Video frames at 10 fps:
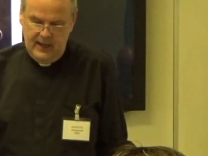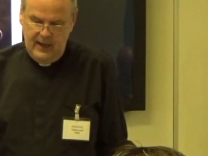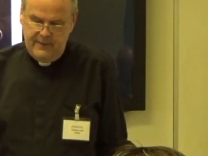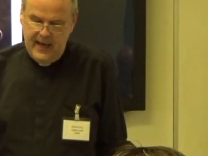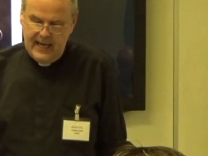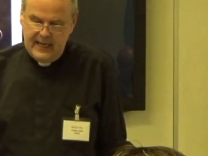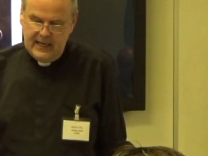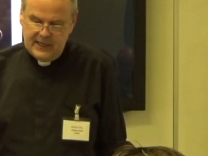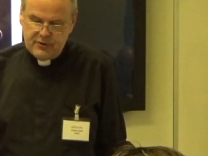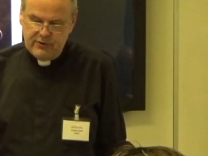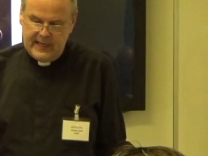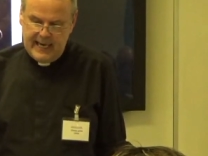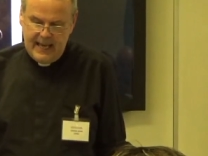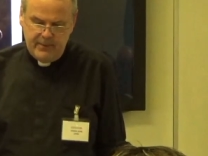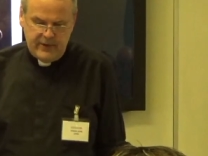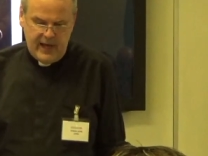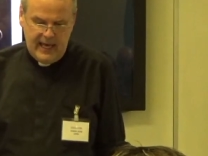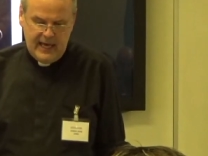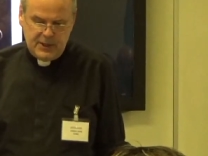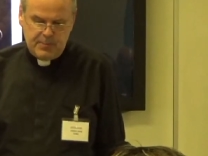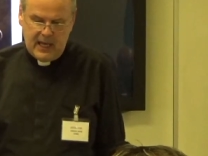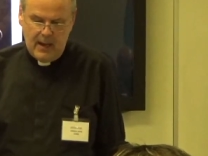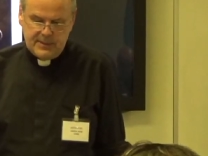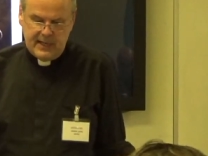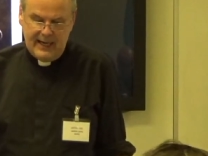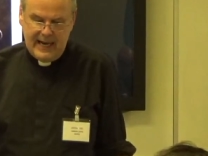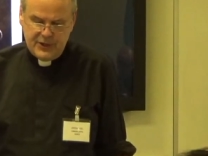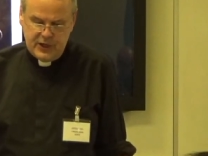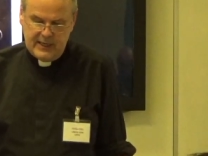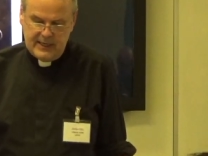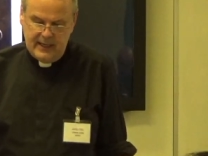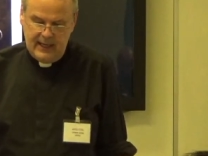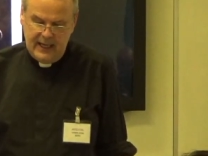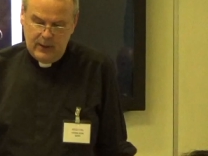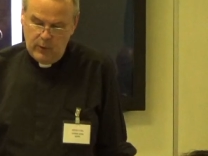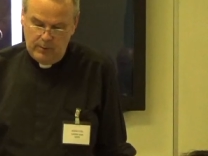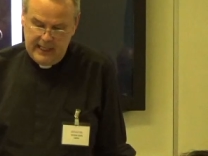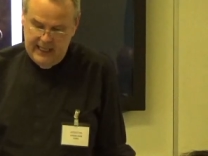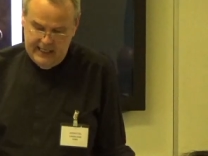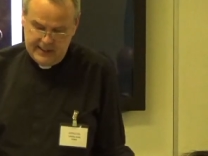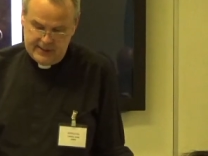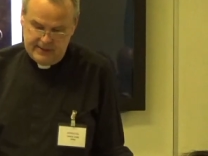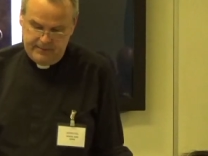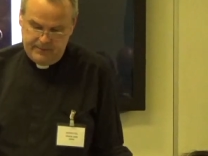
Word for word: If any literary name of our age becomes a legend, it will be his.